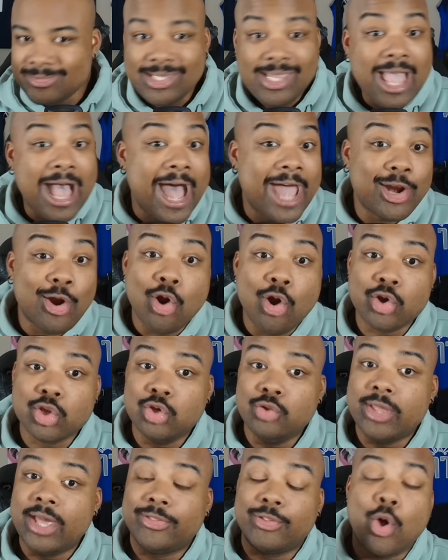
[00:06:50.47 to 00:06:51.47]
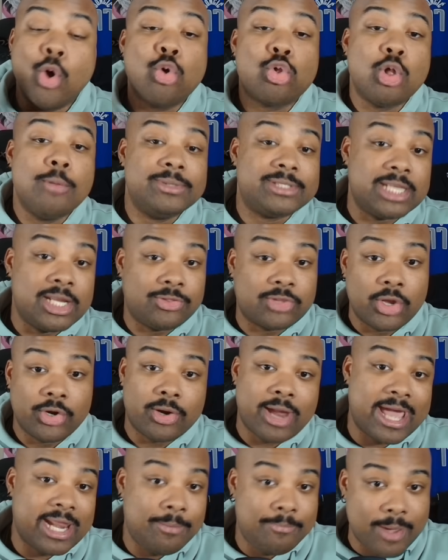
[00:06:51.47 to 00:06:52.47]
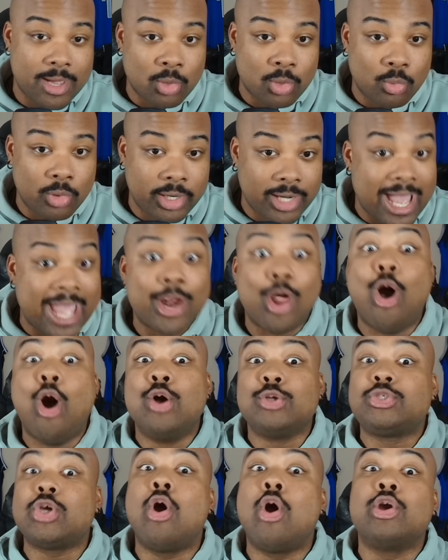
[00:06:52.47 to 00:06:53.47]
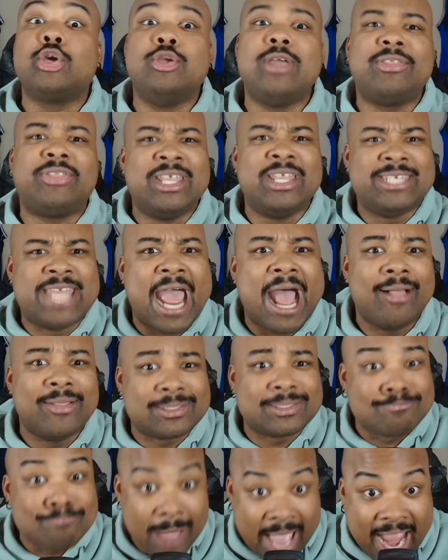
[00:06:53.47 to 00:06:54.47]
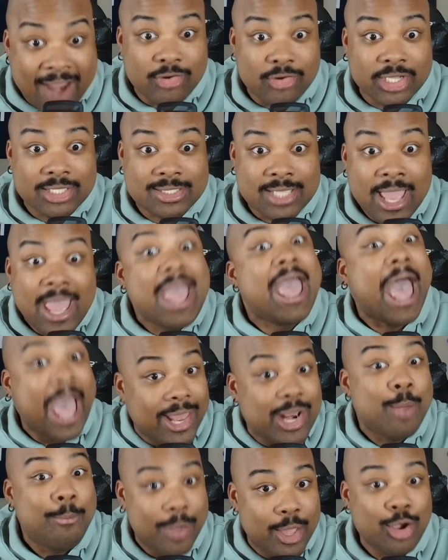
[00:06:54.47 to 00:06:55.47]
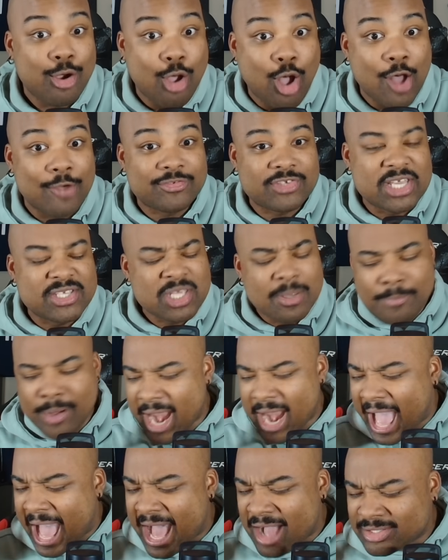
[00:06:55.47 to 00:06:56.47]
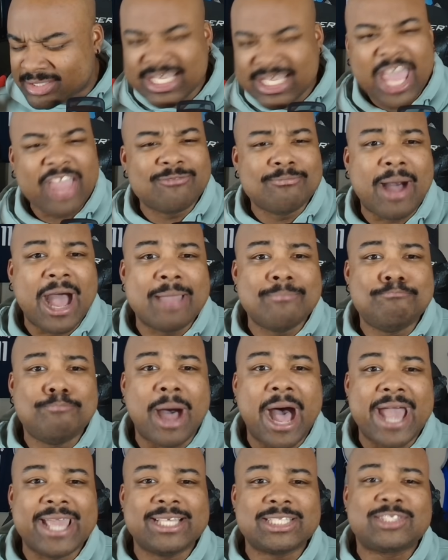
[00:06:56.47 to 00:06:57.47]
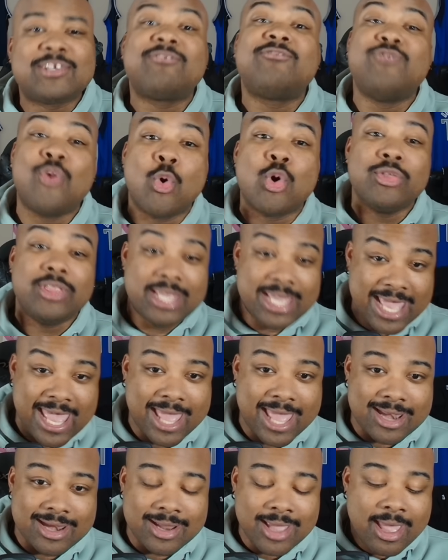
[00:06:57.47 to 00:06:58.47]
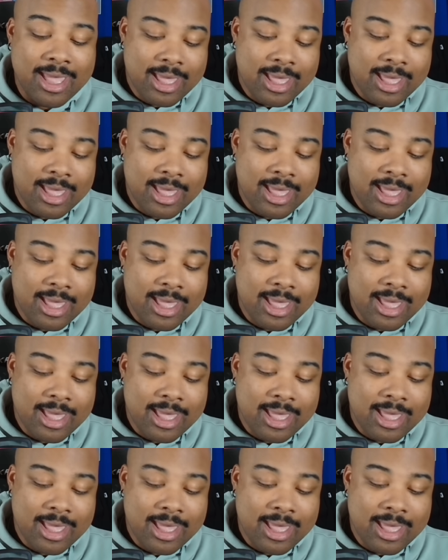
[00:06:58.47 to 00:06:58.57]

I'd argue that the Oklahoma City Thunder had a better one. I'd also argue that the Dallas Mavericks had a better offseason, but I'll save my bias for the end.